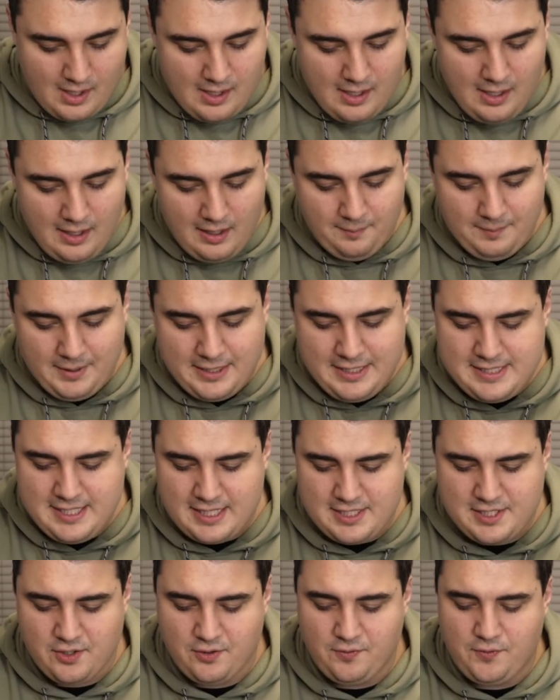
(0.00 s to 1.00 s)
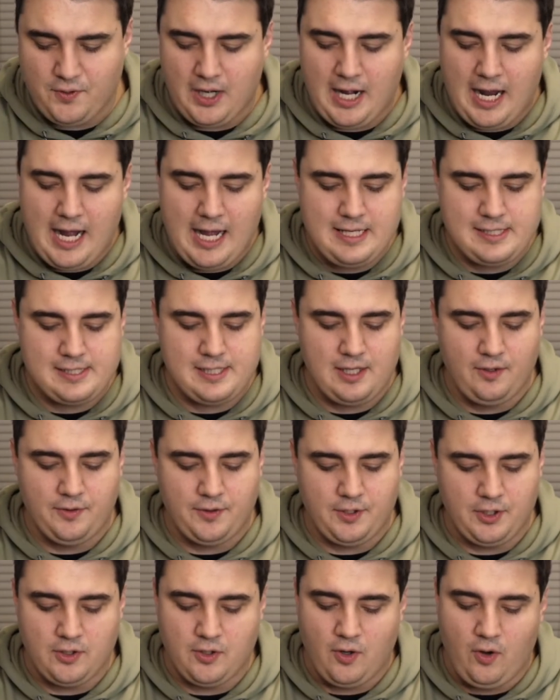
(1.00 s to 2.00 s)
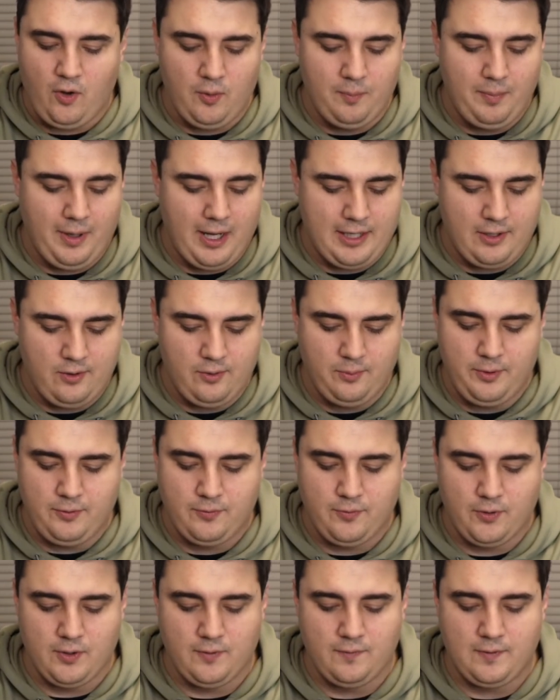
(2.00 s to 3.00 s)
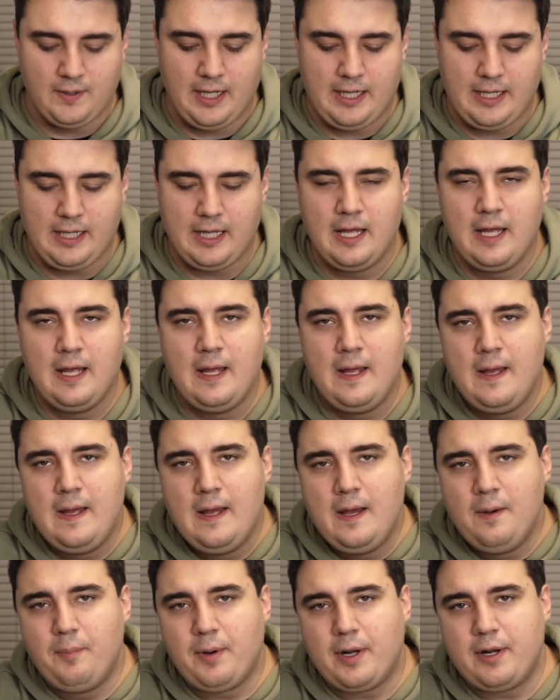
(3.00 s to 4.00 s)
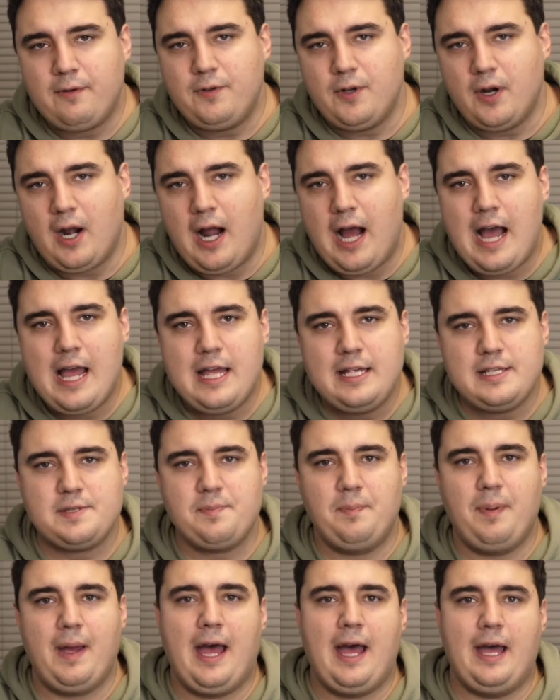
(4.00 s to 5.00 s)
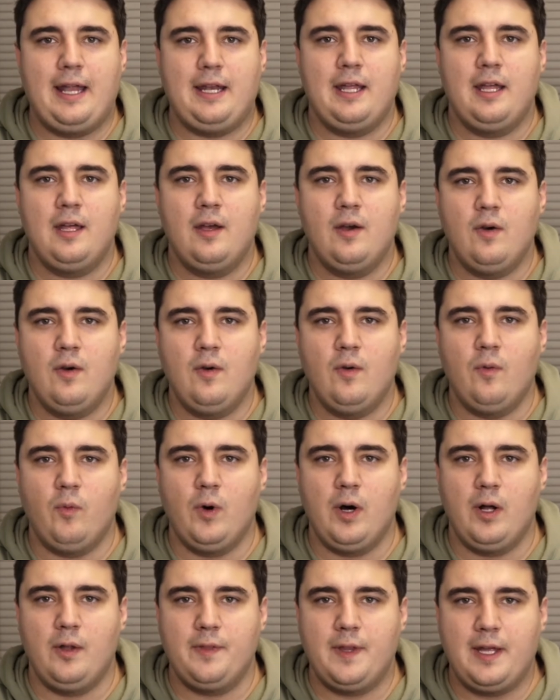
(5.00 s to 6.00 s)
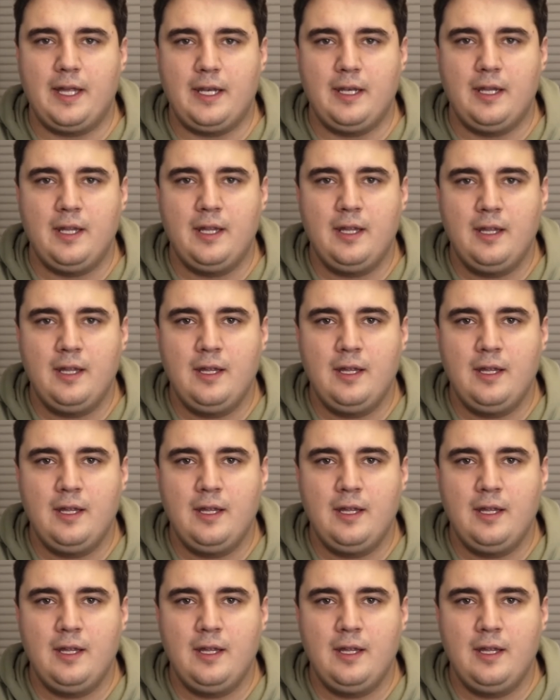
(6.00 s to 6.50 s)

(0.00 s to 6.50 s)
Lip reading: And he says, so if your eye is healthy, your whole body will be full of light. But if your eye is bad, well, then